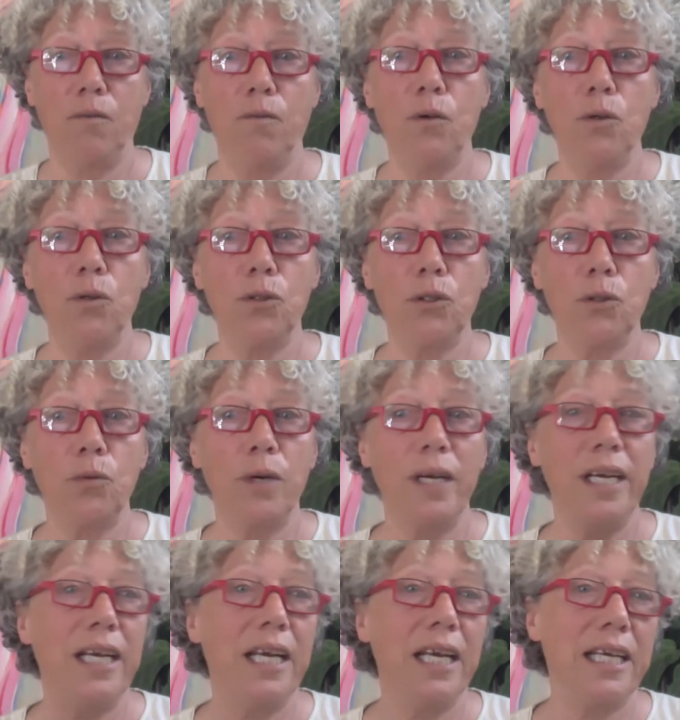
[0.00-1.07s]
falls
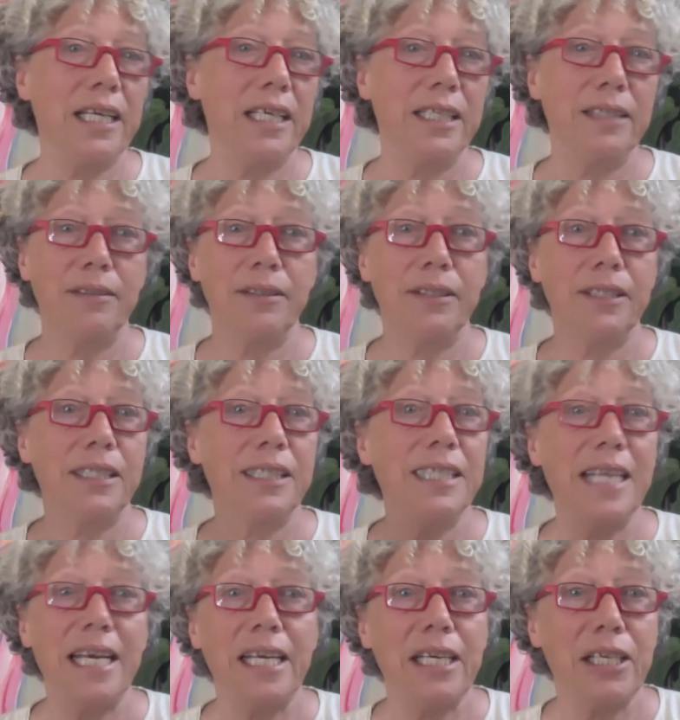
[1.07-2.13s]
away like a
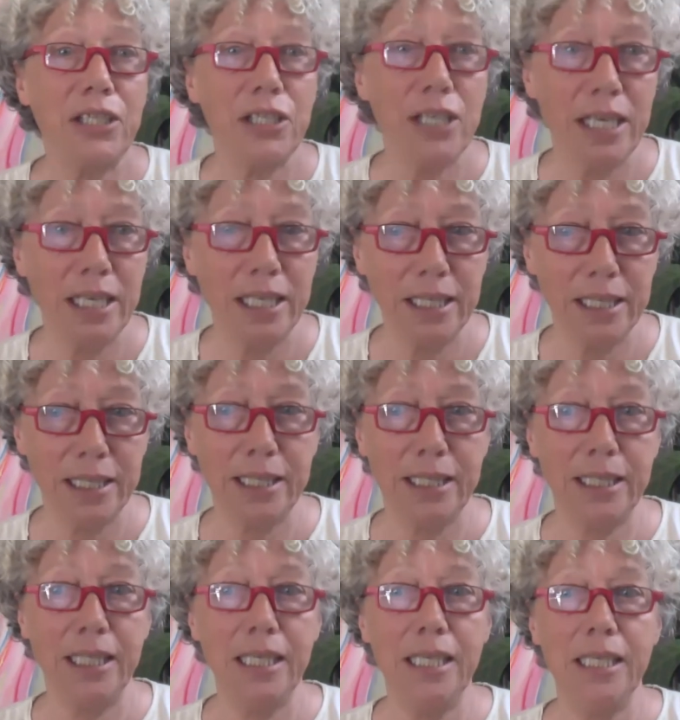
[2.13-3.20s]
snake shedding its
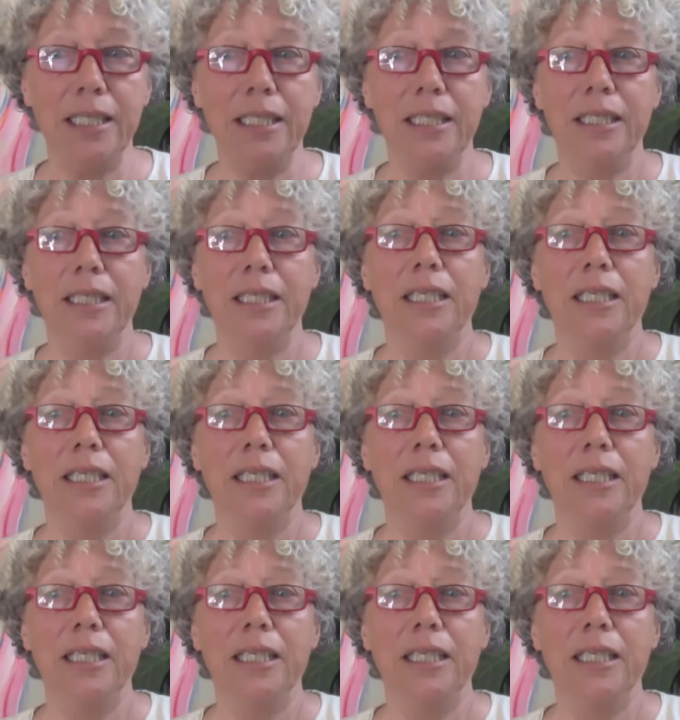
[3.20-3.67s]
skin.